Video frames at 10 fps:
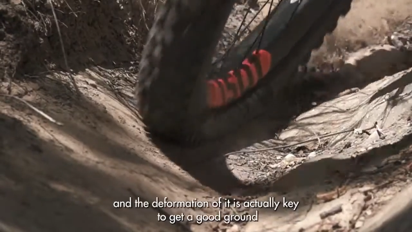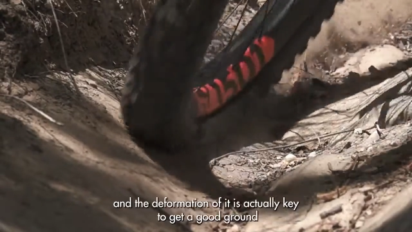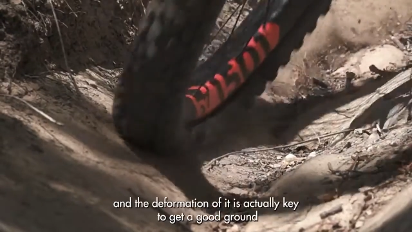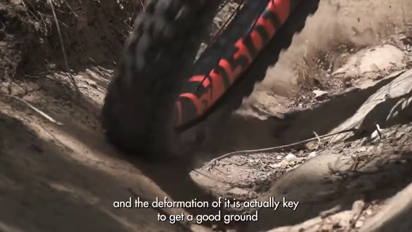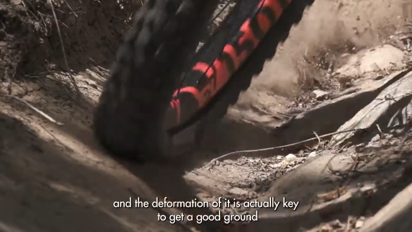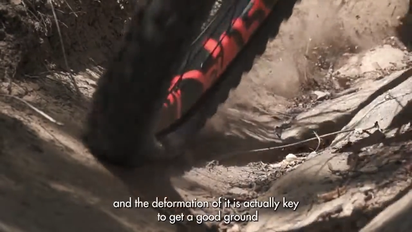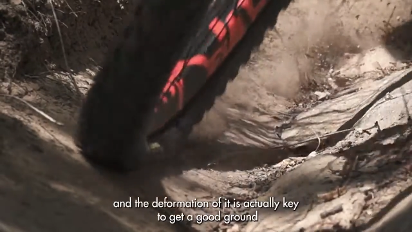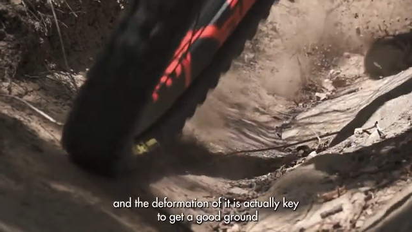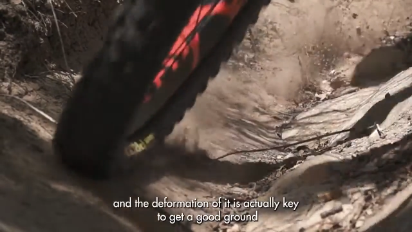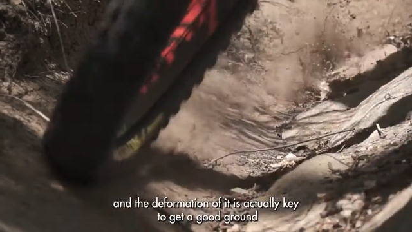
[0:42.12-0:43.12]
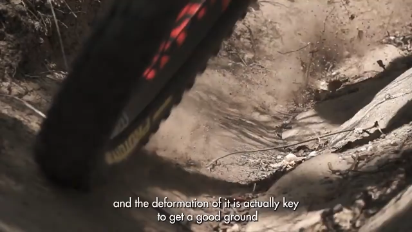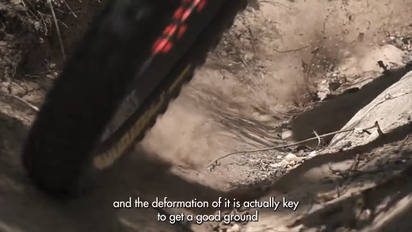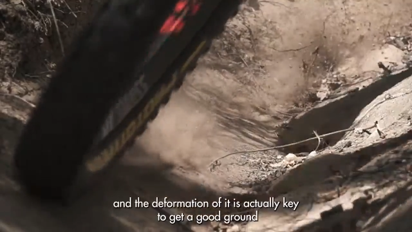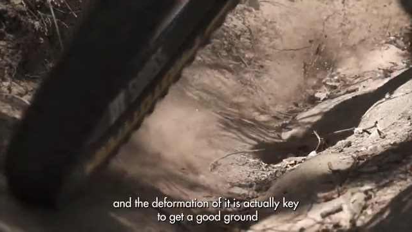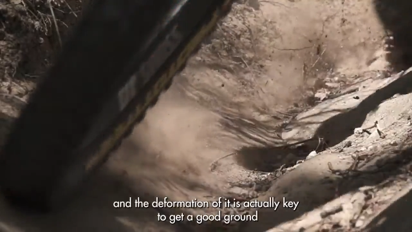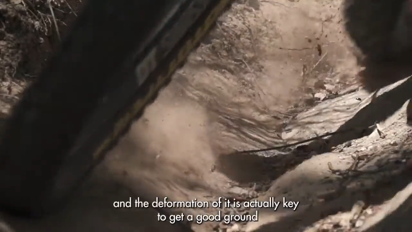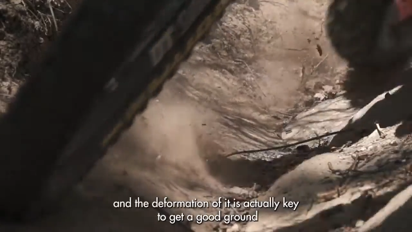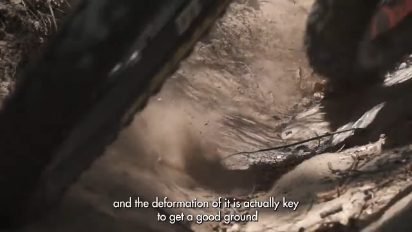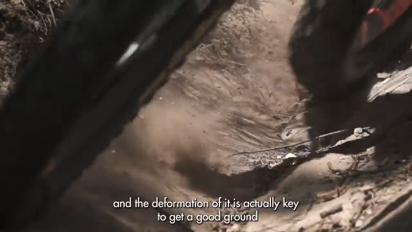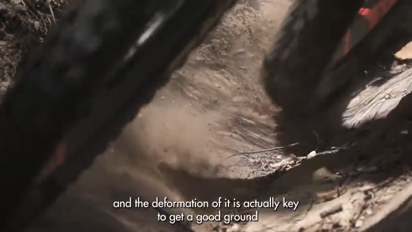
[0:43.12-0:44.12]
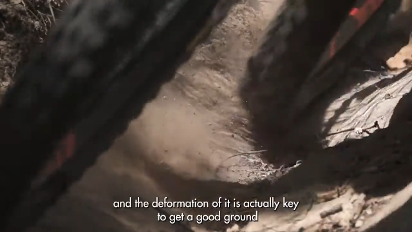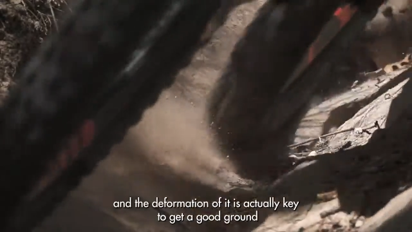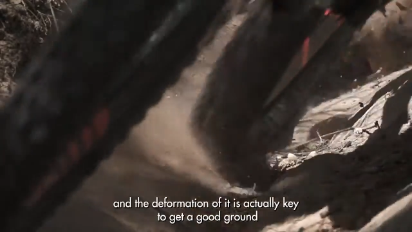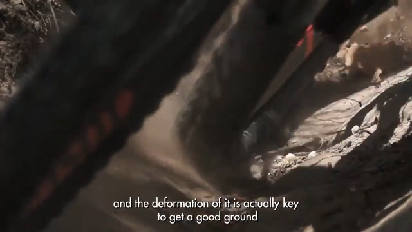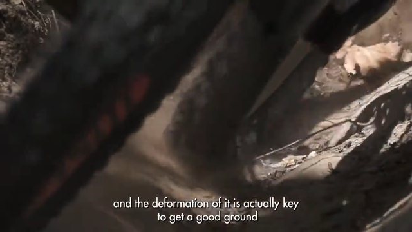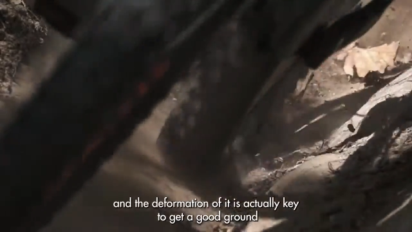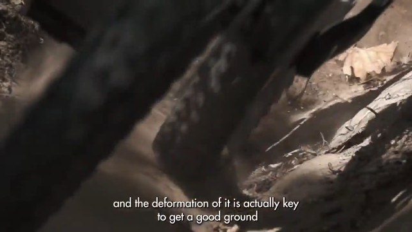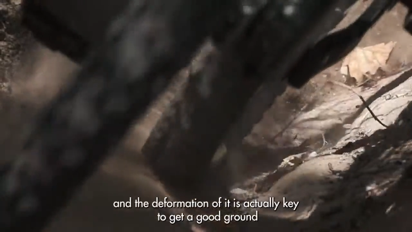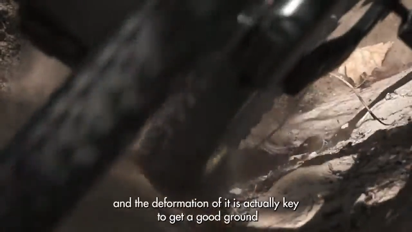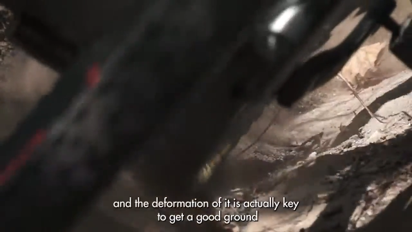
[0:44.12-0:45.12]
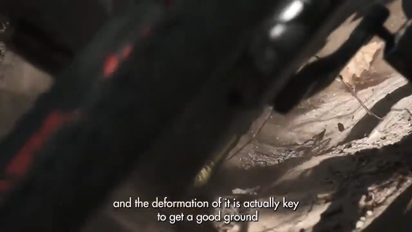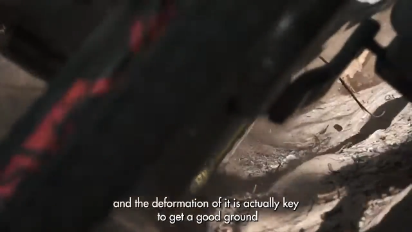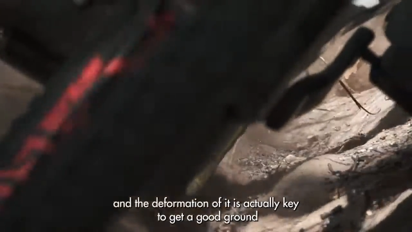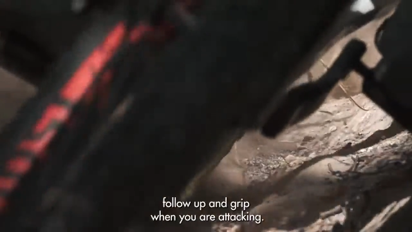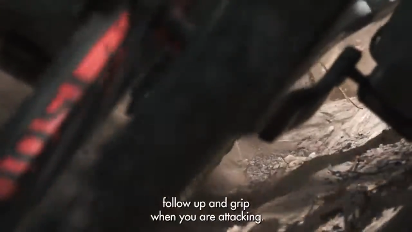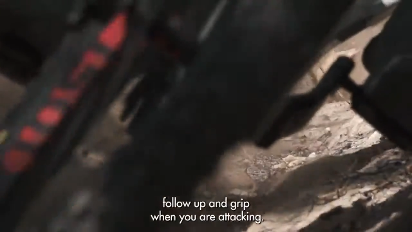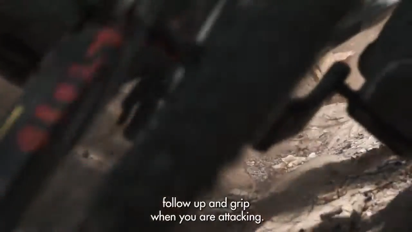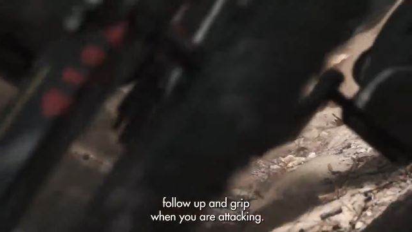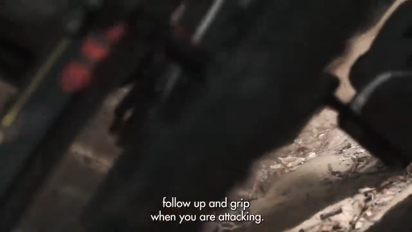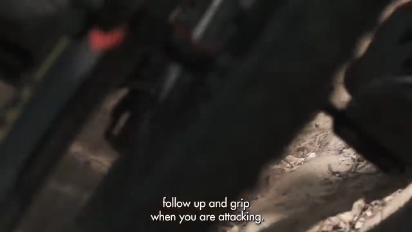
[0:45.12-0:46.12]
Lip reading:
Nobody's mouth can be seen.